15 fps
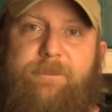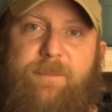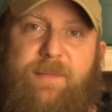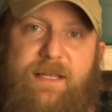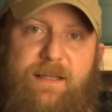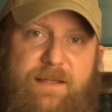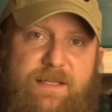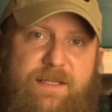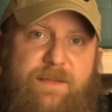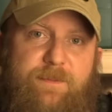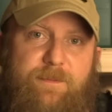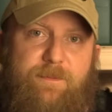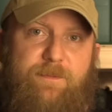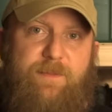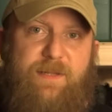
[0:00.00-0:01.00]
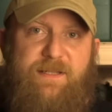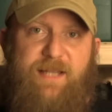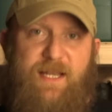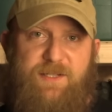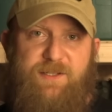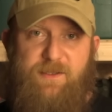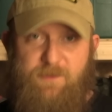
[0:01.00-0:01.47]
Because
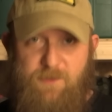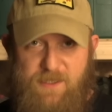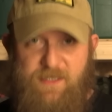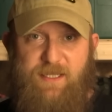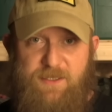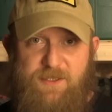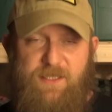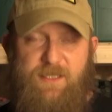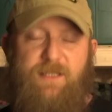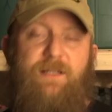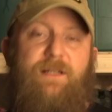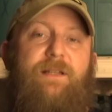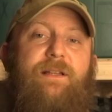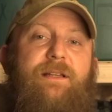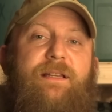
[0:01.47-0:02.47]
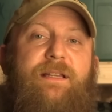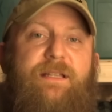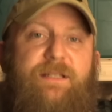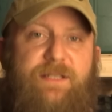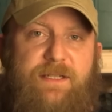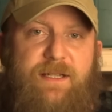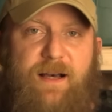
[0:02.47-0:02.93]
possession, retention,
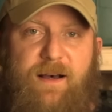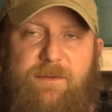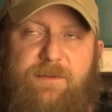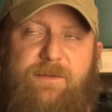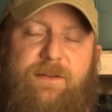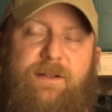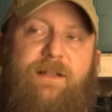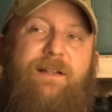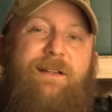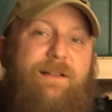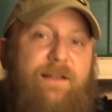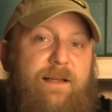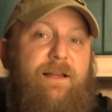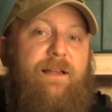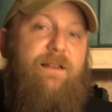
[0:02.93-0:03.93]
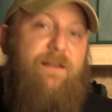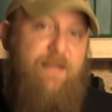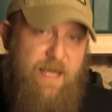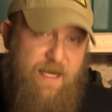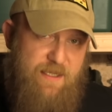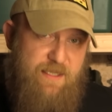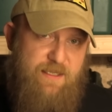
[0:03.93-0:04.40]
is enough.
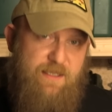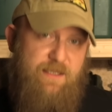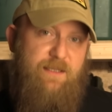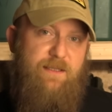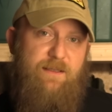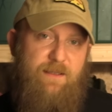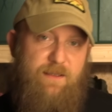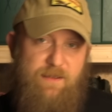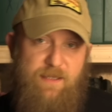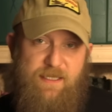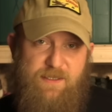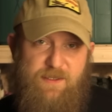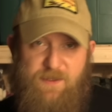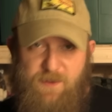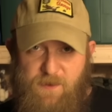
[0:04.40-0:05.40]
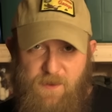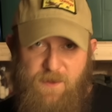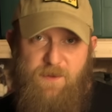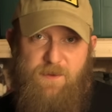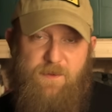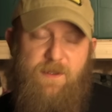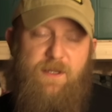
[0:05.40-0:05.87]
Yes, that's
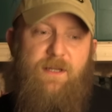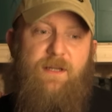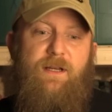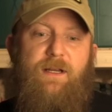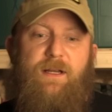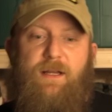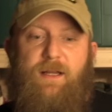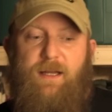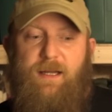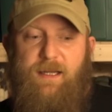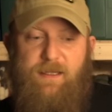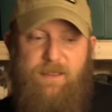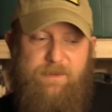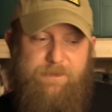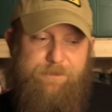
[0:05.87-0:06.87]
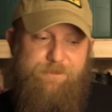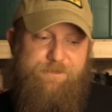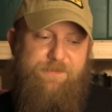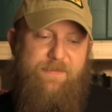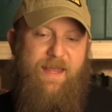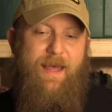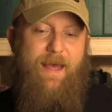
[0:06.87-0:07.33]
true.
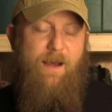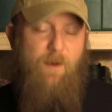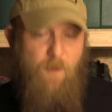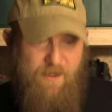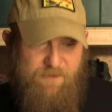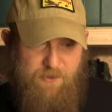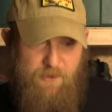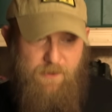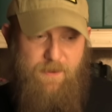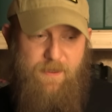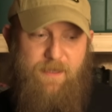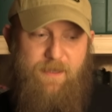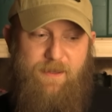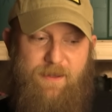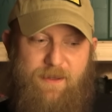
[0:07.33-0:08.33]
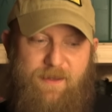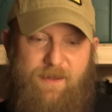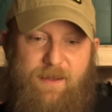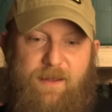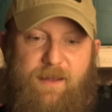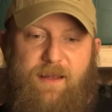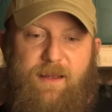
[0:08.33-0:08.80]
However,
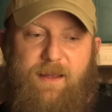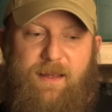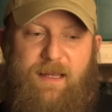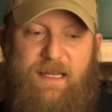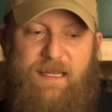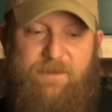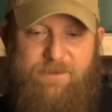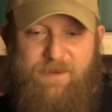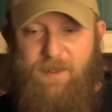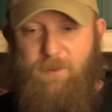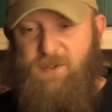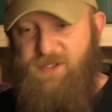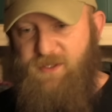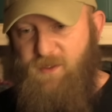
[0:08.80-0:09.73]
if they were